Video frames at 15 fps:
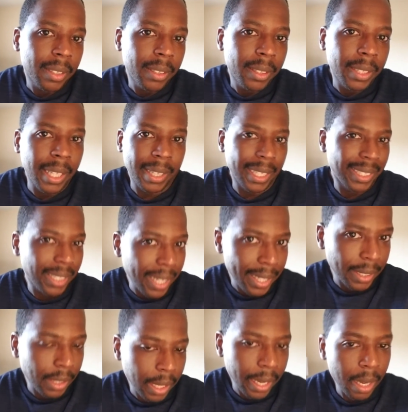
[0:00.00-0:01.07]
that they say
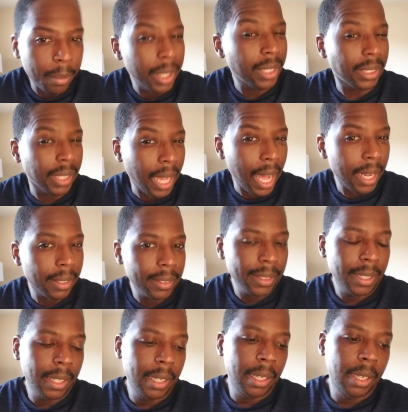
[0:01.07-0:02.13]
is lamb and it's not,
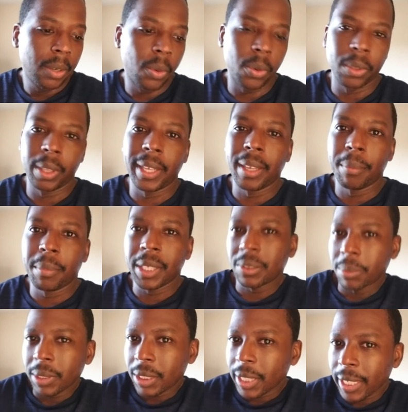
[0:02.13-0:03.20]
or lamb mixed
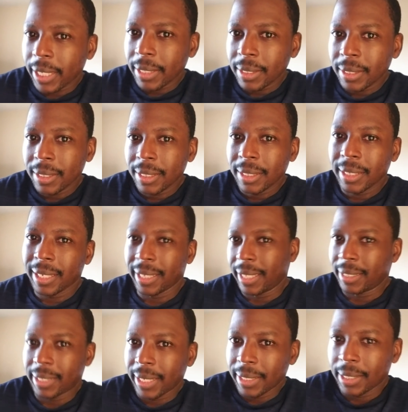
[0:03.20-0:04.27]
with chicken and they
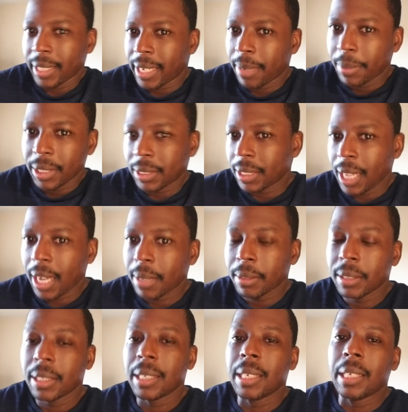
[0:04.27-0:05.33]
say it's lamb and it's not.
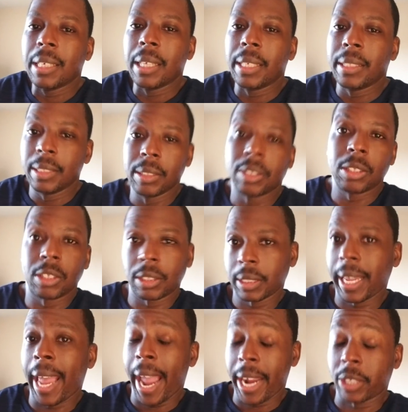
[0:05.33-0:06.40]
Like this is
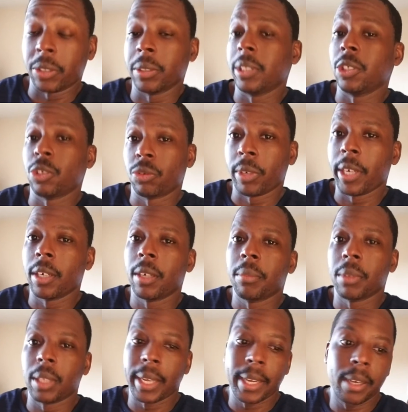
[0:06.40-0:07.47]
just actually straight up
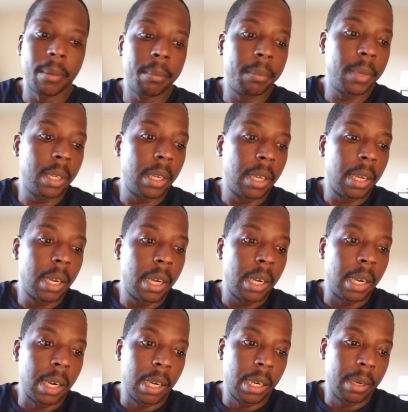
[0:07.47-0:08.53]
lamb,
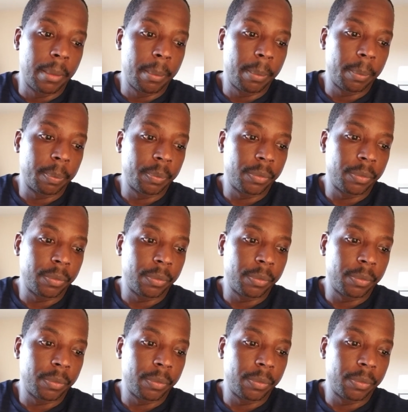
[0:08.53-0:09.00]
and